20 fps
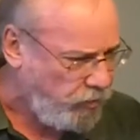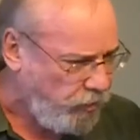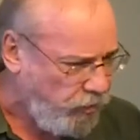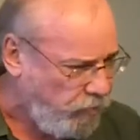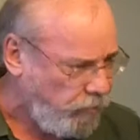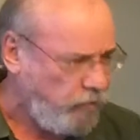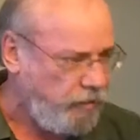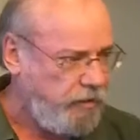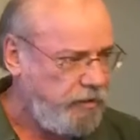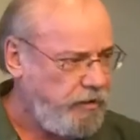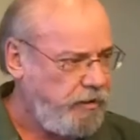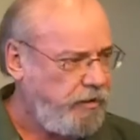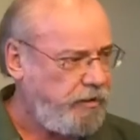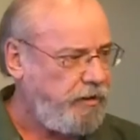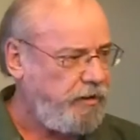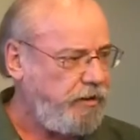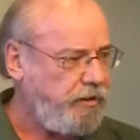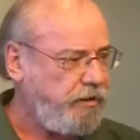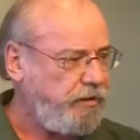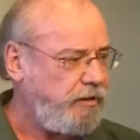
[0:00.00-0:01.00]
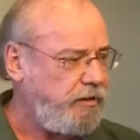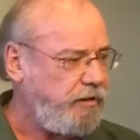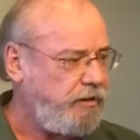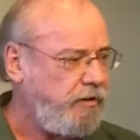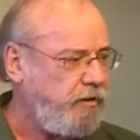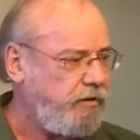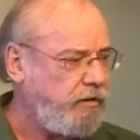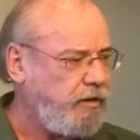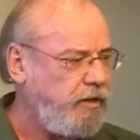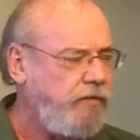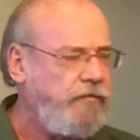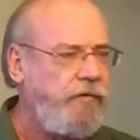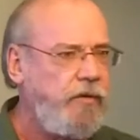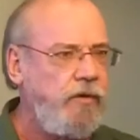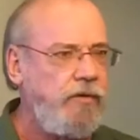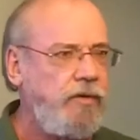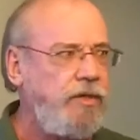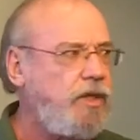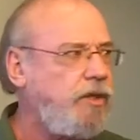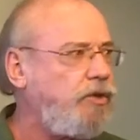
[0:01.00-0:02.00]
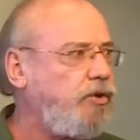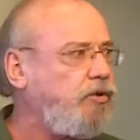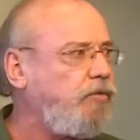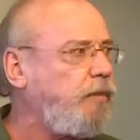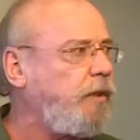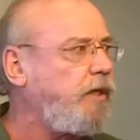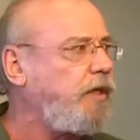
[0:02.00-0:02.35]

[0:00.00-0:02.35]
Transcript: Don't confuse the two,